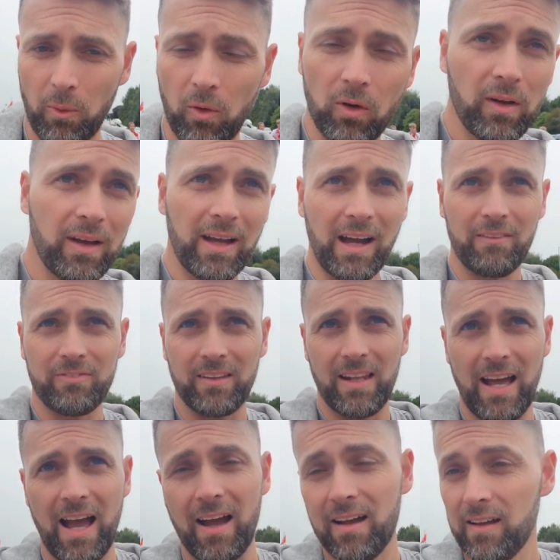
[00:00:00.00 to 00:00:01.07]
But
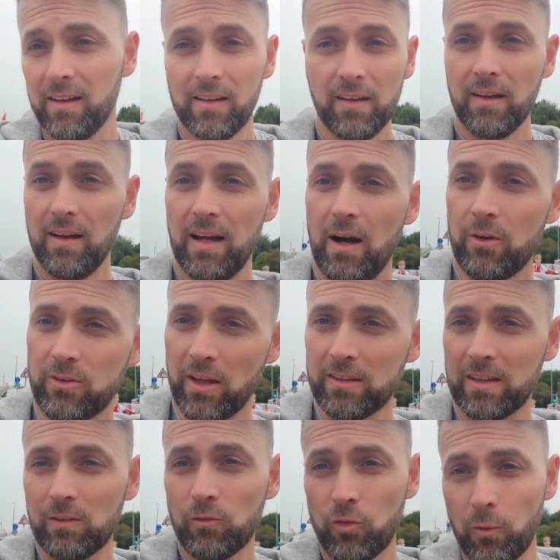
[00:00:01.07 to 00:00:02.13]
after that, I was
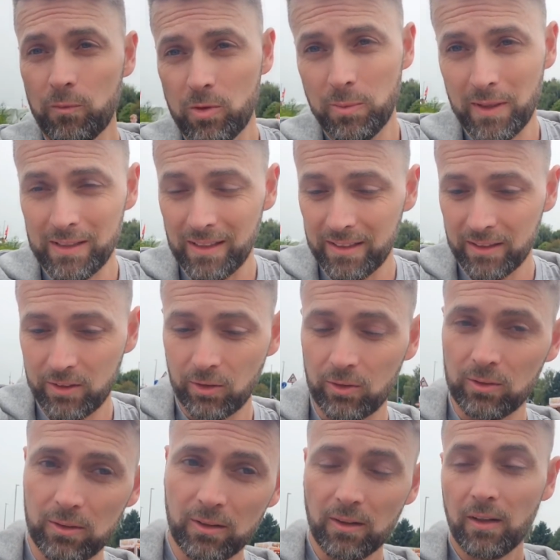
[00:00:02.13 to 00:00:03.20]
asking for him to be
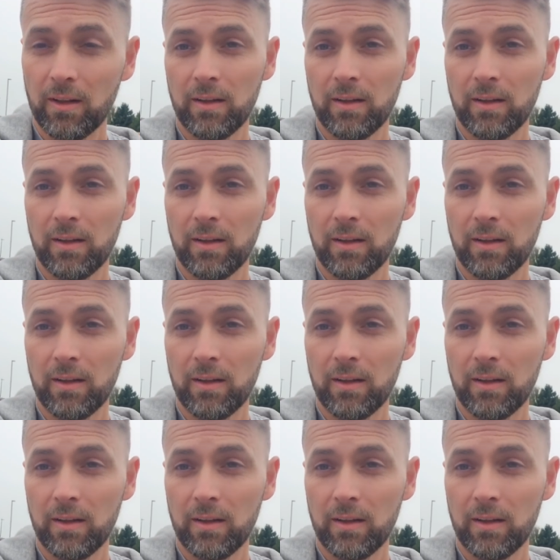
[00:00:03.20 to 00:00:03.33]
clinical.